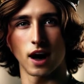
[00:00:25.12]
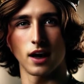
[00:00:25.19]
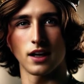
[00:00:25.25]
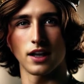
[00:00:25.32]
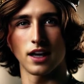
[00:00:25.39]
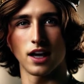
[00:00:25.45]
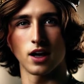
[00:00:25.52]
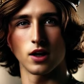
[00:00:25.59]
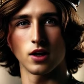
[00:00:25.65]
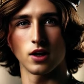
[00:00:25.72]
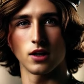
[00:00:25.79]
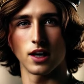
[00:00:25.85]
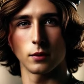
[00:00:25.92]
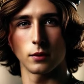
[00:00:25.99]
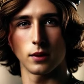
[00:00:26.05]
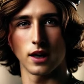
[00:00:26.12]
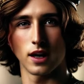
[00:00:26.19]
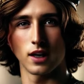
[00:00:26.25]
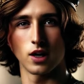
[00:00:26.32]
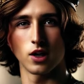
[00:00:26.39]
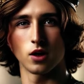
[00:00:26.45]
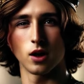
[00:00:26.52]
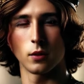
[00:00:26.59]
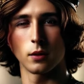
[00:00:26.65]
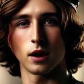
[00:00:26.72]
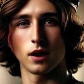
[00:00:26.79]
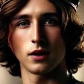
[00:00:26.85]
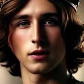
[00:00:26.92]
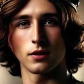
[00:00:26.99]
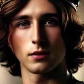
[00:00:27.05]
a lineage steeped in history
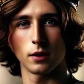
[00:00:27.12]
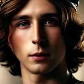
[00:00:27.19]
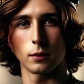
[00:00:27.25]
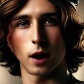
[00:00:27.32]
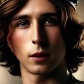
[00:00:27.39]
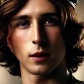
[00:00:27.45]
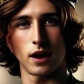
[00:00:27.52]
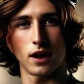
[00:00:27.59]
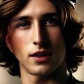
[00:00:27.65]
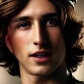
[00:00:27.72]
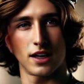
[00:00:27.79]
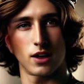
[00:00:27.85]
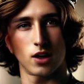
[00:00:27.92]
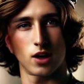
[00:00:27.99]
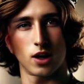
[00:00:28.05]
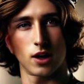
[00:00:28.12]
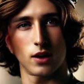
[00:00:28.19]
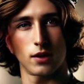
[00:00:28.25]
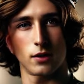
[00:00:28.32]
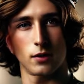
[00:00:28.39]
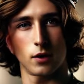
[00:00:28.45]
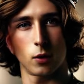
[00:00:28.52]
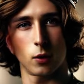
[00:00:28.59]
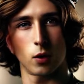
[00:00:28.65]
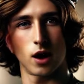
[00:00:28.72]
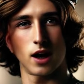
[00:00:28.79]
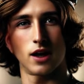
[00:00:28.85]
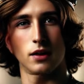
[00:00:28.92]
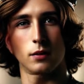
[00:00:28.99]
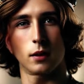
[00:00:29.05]
but, by my ascension,
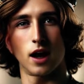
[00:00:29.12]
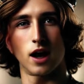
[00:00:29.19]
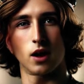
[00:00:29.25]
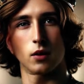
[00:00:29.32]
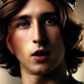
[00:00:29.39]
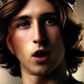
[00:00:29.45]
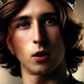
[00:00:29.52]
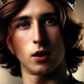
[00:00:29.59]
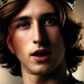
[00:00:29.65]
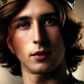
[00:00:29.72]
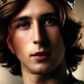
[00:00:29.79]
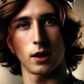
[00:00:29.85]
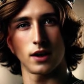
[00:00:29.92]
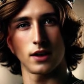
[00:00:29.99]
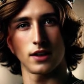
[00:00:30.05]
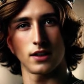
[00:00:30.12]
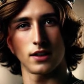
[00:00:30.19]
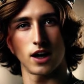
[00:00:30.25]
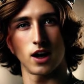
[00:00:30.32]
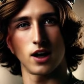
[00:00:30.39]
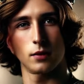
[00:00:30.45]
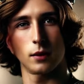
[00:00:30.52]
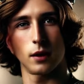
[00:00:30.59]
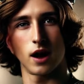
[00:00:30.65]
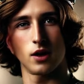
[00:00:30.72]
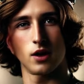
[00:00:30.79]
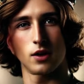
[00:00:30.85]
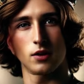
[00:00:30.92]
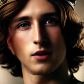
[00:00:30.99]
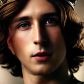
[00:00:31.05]
weakened by a growing dependence on the
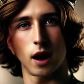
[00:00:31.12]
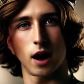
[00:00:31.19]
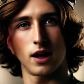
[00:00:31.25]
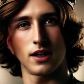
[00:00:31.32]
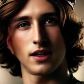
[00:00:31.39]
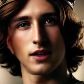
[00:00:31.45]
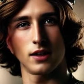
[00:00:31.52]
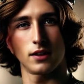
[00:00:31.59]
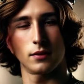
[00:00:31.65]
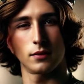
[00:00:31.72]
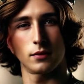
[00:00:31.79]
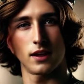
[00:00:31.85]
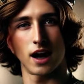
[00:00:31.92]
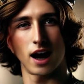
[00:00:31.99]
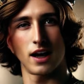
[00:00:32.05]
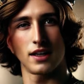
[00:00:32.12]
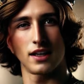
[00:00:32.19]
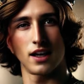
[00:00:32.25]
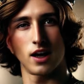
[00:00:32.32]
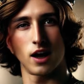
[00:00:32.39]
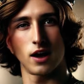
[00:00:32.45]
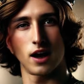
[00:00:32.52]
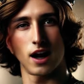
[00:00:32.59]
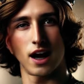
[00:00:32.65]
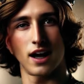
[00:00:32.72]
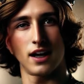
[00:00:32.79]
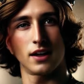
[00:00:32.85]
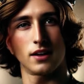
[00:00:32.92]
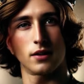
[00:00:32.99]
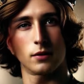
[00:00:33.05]
mayors of the palace. As a young
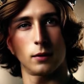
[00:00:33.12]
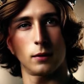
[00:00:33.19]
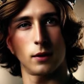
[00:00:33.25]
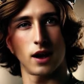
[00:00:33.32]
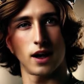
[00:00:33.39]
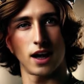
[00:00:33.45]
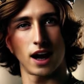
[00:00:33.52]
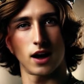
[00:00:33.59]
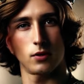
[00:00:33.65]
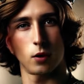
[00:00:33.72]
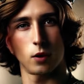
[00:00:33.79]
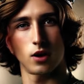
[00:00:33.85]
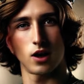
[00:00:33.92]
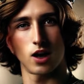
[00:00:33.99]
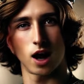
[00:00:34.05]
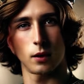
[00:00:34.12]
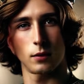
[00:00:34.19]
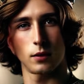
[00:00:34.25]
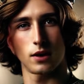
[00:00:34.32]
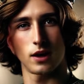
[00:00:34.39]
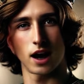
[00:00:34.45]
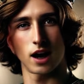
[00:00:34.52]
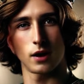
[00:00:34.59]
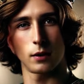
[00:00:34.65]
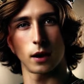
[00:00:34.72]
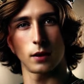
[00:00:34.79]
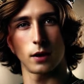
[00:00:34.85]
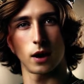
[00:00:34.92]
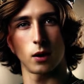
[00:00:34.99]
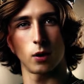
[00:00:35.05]
king, my life was shaped not
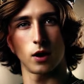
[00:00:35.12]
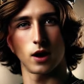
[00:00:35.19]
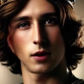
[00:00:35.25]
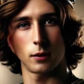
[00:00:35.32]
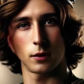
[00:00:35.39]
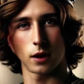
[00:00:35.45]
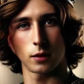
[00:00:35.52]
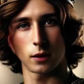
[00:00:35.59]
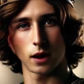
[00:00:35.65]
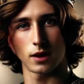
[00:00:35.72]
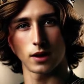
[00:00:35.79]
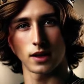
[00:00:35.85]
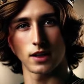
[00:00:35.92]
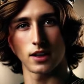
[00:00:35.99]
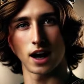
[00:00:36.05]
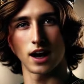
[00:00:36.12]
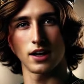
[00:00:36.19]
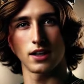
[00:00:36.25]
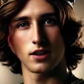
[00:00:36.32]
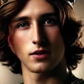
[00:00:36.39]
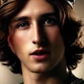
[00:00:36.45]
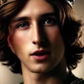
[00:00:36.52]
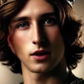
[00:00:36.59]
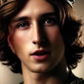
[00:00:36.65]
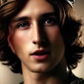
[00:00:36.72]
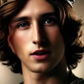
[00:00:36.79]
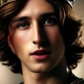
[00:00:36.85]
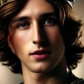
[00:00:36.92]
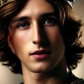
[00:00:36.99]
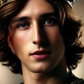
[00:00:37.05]
by my will but by the designs of
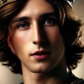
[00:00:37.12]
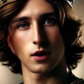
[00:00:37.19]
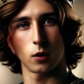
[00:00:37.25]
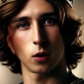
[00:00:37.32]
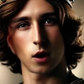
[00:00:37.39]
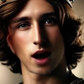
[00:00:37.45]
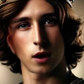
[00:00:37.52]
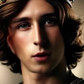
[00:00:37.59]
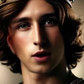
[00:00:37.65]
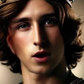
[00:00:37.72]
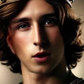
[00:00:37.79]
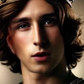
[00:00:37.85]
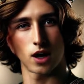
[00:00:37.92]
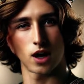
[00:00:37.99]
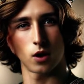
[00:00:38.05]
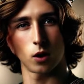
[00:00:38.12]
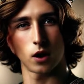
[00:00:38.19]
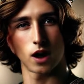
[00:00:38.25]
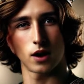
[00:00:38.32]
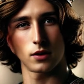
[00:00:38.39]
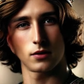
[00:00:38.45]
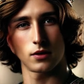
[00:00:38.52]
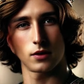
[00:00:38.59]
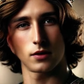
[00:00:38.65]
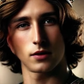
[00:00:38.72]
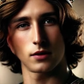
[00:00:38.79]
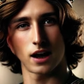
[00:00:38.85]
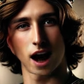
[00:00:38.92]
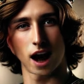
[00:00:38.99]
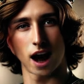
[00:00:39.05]
others. When I was only 12,
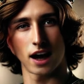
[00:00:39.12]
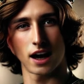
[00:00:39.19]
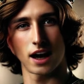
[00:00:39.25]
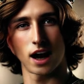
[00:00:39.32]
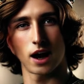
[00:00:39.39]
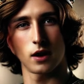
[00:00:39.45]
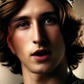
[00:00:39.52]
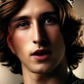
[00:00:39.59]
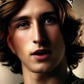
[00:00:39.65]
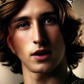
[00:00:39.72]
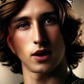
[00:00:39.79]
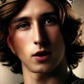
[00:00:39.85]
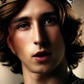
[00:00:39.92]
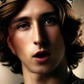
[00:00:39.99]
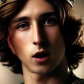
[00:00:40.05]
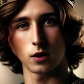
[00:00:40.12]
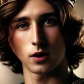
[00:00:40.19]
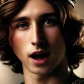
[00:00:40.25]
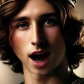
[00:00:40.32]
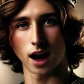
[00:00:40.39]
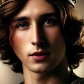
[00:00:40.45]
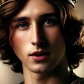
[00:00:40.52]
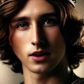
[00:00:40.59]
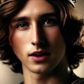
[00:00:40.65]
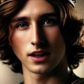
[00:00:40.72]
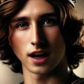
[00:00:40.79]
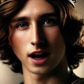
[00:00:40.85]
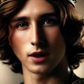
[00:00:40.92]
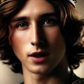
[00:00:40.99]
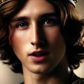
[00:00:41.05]
I inherited the throne after the
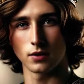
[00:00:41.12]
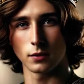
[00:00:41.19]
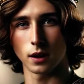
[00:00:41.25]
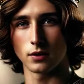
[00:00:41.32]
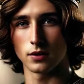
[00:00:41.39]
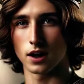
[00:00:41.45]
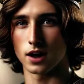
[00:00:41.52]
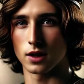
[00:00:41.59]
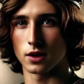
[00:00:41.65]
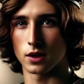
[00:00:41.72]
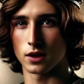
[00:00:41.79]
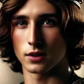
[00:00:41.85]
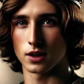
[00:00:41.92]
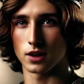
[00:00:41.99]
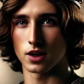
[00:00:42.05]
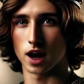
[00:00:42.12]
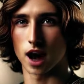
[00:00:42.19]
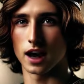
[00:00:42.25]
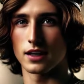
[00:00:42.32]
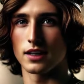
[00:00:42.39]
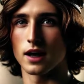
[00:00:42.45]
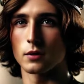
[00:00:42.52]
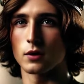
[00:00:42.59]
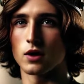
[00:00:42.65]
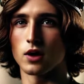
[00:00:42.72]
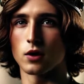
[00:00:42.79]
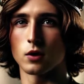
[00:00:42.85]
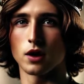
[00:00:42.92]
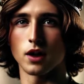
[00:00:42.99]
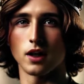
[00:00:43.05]
death of my father, Childebert
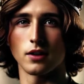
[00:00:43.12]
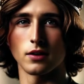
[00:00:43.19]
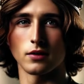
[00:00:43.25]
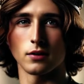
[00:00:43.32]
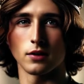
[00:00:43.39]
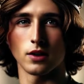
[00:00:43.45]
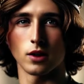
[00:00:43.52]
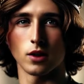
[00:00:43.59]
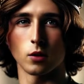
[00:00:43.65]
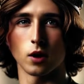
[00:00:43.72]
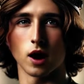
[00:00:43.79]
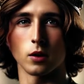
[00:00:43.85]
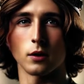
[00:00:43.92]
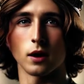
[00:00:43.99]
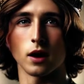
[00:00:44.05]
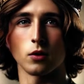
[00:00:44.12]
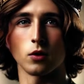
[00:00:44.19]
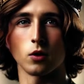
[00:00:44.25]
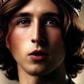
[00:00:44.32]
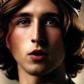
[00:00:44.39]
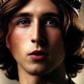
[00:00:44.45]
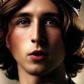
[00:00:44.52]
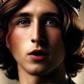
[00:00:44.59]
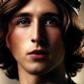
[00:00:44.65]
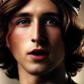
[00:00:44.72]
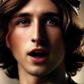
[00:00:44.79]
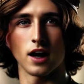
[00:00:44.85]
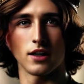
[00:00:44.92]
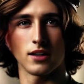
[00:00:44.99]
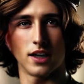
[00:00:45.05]
III. The realm I ruled was
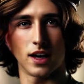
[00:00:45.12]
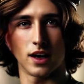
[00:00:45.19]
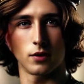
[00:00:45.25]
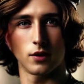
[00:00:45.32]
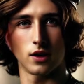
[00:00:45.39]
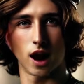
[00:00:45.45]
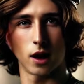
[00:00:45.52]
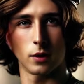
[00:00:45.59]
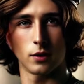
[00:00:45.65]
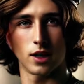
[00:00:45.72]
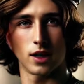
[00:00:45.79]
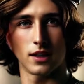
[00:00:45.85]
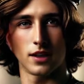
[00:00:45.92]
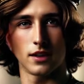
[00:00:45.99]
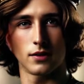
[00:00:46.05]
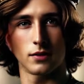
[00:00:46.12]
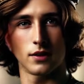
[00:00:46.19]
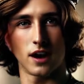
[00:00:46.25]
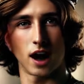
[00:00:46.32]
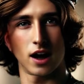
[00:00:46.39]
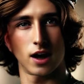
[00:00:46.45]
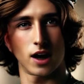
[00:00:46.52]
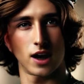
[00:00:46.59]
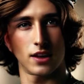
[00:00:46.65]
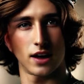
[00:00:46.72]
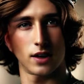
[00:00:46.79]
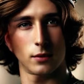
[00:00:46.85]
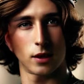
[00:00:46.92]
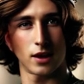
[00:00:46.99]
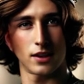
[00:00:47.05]
vast yet fragmented, a
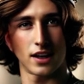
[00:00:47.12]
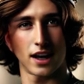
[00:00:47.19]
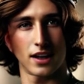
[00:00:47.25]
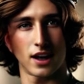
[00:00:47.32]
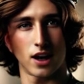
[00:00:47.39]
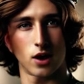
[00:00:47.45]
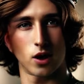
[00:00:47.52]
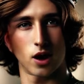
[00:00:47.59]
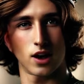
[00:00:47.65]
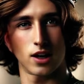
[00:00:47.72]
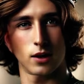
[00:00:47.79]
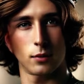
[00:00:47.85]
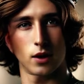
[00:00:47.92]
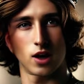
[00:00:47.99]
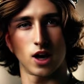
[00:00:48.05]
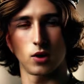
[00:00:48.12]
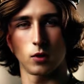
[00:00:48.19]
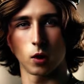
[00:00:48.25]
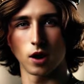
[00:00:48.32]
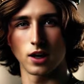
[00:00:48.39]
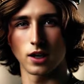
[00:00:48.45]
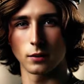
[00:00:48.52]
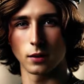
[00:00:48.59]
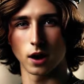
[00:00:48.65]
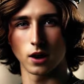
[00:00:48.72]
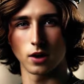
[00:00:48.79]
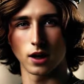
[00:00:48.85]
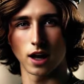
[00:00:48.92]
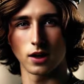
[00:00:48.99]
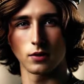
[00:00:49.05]
kingdom extending across much of what is
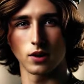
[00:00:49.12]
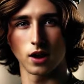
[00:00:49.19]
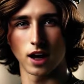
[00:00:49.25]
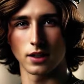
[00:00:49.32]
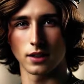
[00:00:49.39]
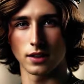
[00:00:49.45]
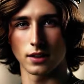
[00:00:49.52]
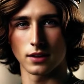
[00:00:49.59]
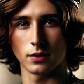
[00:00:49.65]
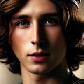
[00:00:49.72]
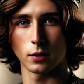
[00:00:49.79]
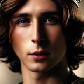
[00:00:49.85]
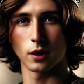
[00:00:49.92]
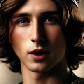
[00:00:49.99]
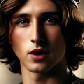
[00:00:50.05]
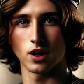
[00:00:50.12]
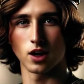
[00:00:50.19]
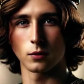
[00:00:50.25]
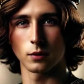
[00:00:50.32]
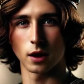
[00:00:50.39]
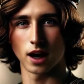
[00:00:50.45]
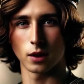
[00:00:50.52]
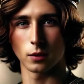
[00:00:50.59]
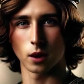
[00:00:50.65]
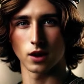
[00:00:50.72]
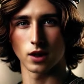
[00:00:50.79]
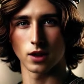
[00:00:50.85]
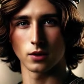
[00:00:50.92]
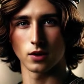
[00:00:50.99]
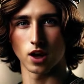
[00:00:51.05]
modern-day France, Belgium, and
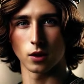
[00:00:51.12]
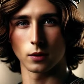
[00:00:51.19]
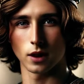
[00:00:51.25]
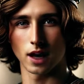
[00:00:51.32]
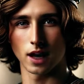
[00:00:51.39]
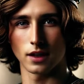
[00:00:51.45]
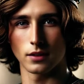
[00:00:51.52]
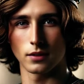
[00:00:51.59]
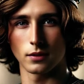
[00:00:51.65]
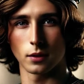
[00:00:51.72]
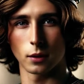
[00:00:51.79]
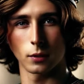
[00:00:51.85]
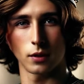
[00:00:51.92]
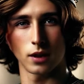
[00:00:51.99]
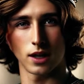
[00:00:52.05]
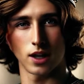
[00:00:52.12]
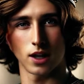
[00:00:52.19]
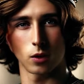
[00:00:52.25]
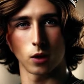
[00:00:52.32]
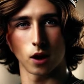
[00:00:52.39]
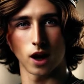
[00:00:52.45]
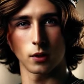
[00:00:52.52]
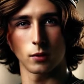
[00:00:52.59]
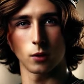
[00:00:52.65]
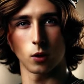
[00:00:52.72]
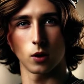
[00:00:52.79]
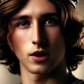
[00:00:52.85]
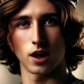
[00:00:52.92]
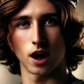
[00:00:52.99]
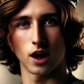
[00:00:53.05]
parts of Germany. But this realm
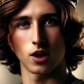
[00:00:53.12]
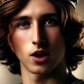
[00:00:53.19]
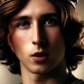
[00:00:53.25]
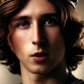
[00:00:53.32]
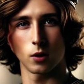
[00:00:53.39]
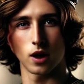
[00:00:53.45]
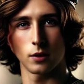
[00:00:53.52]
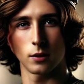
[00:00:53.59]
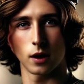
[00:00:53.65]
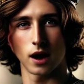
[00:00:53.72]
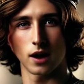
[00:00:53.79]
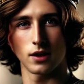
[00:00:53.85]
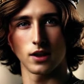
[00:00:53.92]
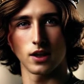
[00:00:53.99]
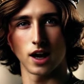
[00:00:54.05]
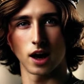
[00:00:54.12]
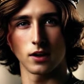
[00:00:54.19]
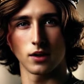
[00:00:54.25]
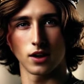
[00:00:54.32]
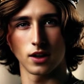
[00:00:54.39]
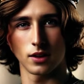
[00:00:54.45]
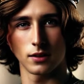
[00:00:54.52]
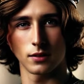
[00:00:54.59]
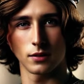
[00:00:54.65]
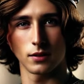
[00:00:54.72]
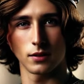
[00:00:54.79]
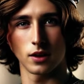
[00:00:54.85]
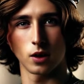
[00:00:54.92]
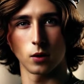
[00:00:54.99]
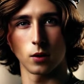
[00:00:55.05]
was not truly mine to govern.
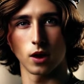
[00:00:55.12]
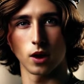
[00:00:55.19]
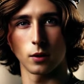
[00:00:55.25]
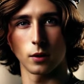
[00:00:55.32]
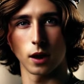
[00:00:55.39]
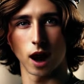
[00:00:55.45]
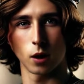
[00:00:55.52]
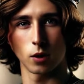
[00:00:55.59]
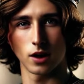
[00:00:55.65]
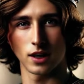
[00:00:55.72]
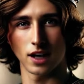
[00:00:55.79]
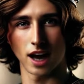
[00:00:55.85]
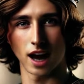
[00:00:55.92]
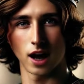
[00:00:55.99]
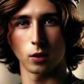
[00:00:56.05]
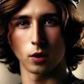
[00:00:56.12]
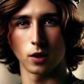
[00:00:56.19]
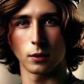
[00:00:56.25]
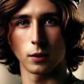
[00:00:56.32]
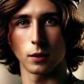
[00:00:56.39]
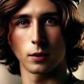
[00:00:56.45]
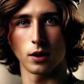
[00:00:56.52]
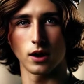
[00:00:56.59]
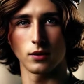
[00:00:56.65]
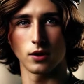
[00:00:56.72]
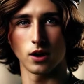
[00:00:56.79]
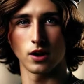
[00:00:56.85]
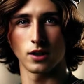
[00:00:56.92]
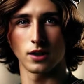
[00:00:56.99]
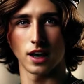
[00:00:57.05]
The real power lay with Pippin of
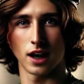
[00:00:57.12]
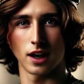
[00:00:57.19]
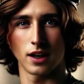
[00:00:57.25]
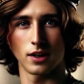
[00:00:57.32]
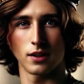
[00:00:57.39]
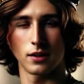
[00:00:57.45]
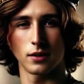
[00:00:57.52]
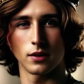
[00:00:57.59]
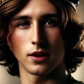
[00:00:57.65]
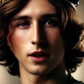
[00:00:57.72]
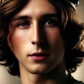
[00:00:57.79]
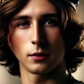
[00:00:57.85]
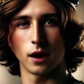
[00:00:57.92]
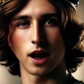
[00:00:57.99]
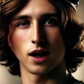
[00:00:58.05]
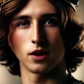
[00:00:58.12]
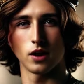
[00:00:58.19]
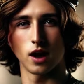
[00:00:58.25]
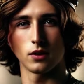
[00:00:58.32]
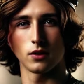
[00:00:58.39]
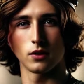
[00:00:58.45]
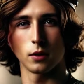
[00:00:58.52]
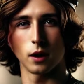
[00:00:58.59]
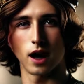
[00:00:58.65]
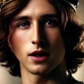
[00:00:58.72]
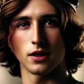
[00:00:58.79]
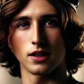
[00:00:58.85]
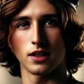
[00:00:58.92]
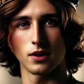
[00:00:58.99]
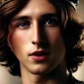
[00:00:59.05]
Herstal, the mayor of the
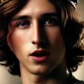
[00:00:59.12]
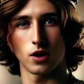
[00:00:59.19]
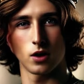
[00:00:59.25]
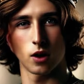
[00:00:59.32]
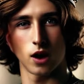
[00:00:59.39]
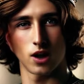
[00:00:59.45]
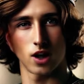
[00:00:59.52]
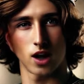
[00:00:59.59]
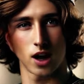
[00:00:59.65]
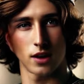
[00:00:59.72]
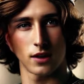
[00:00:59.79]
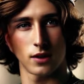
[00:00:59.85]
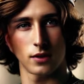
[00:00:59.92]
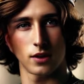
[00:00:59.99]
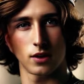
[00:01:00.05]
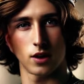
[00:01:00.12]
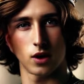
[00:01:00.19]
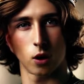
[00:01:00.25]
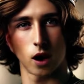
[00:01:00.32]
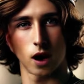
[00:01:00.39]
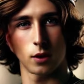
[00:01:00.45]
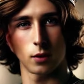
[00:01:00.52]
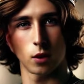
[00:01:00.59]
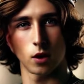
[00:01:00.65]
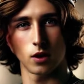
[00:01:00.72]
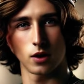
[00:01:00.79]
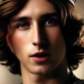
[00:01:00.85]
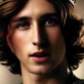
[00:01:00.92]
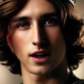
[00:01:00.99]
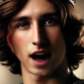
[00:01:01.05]
Palace of Austrasia. Though I
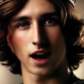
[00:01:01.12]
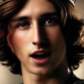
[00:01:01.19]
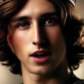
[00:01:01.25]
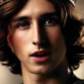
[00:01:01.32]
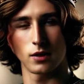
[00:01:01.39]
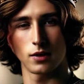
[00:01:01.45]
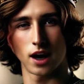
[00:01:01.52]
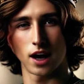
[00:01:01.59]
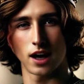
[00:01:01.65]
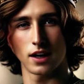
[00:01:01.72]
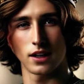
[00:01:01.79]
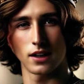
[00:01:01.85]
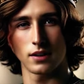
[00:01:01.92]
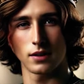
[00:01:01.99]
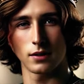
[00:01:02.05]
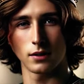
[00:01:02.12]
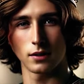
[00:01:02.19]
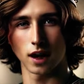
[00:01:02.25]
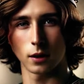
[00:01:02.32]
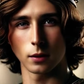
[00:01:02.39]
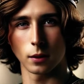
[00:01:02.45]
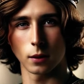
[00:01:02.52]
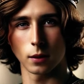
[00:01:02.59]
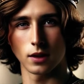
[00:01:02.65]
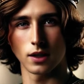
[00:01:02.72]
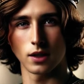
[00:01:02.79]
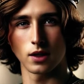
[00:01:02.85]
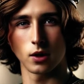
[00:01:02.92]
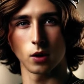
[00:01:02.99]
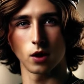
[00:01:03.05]
bore the title of king,
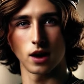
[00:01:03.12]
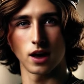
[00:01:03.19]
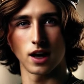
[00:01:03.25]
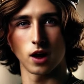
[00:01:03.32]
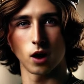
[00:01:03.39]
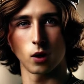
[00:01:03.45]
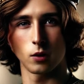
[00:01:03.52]
Pippin's authority